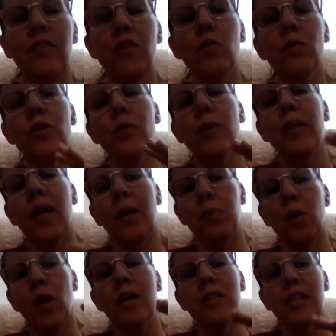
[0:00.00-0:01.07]
you were doing a
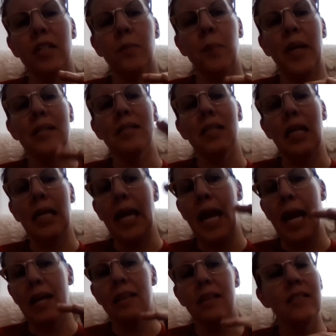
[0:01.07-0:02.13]
project based, like,
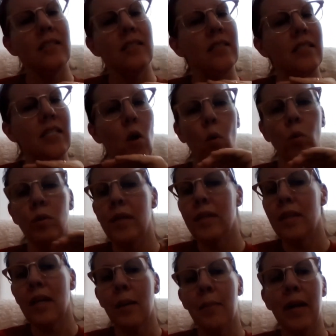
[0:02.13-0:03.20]
hey, this is the only
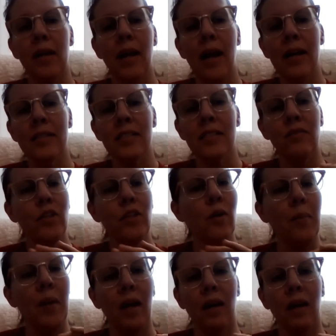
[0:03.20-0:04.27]
thing I'm going to ask of you,
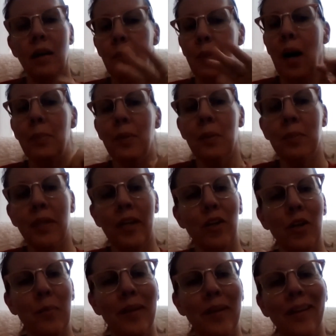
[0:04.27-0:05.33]
I'm not going to pop up later
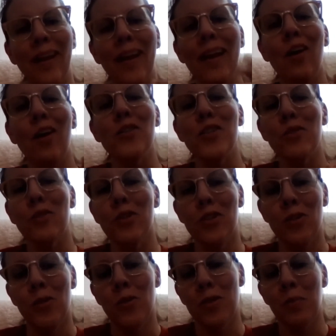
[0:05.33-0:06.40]
and be like, hey, also, could
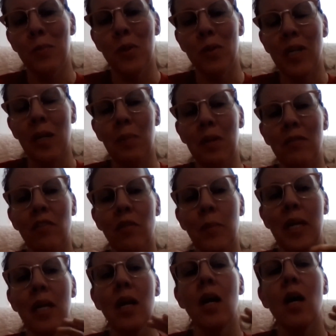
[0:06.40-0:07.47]
you do some bookkeeping for
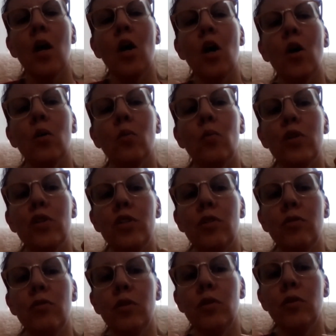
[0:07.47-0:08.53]
me? Would
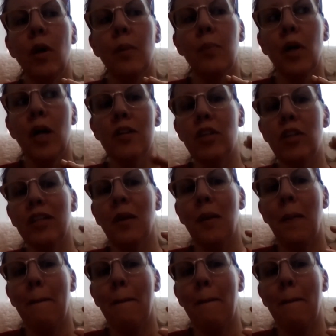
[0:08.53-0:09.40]
you do a project